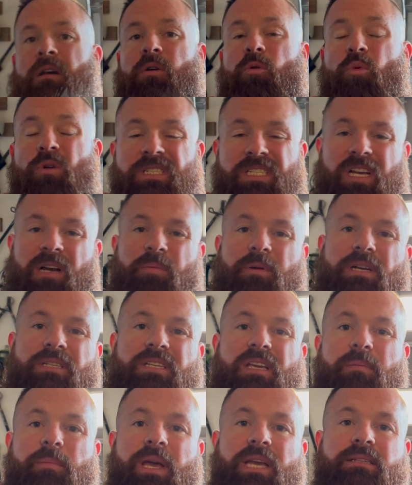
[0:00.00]
What's up,
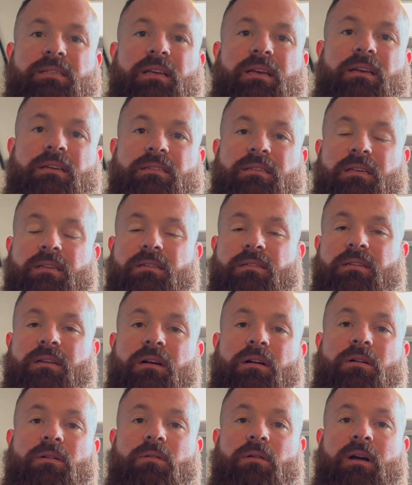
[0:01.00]
Husky Bassheads?
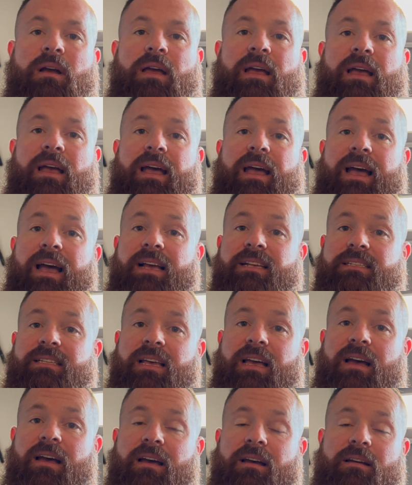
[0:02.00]
So, as
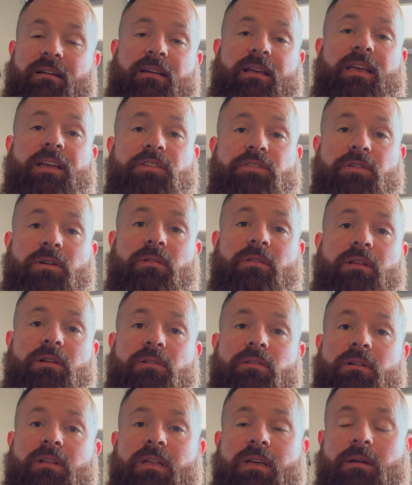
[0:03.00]
that intro
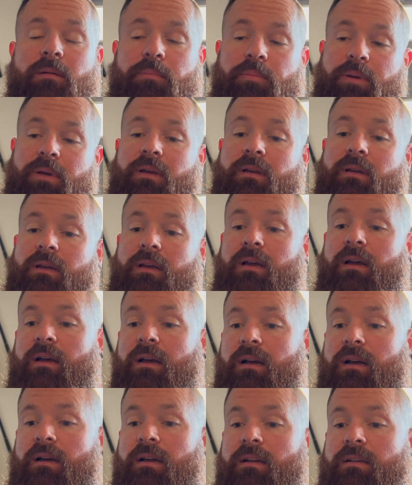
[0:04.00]
little clip
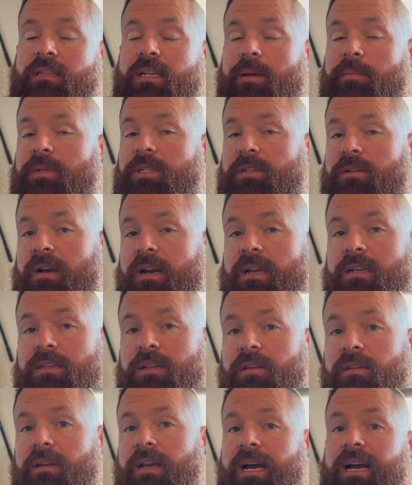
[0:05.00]
uh, demonstrated
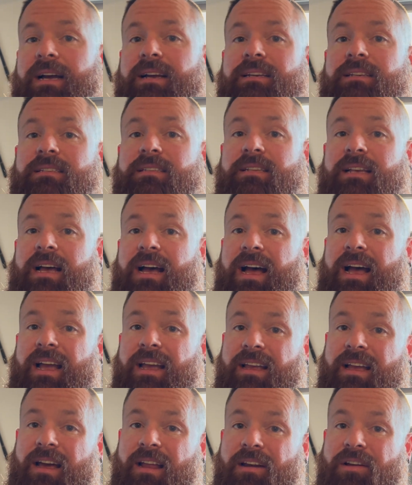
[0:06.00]
to you guys, I
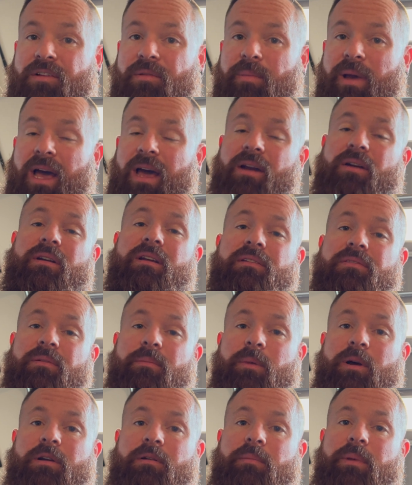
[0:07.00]
got a new battery
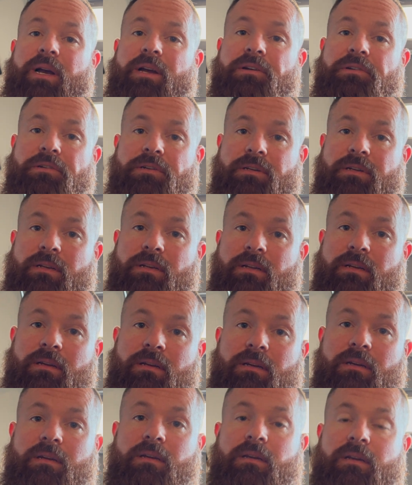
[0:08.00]
from under my hood.
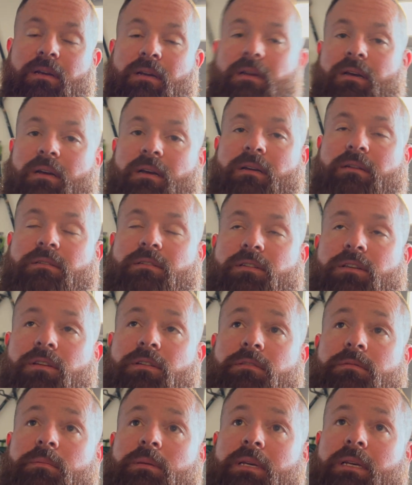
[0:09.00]

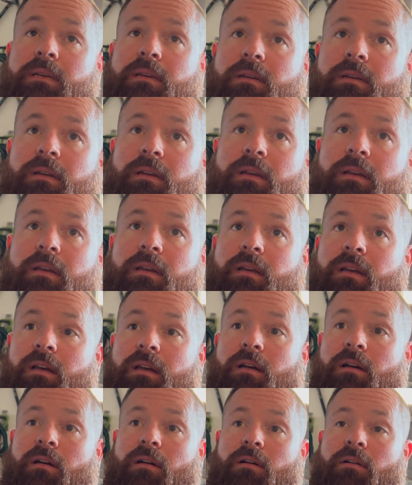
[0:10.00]
Excuse me.
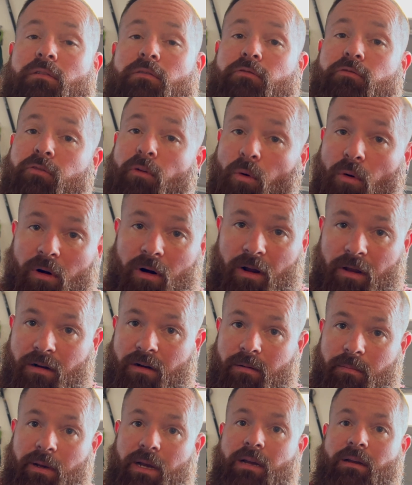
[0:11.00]
For
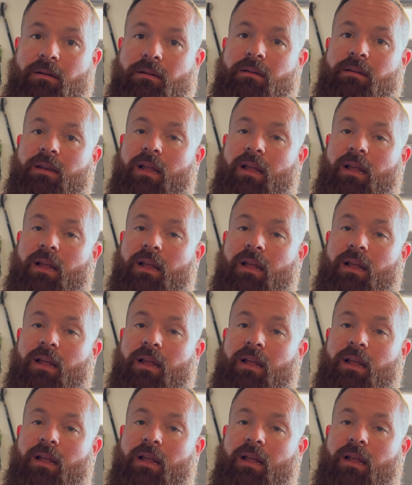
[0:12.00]
under my hood,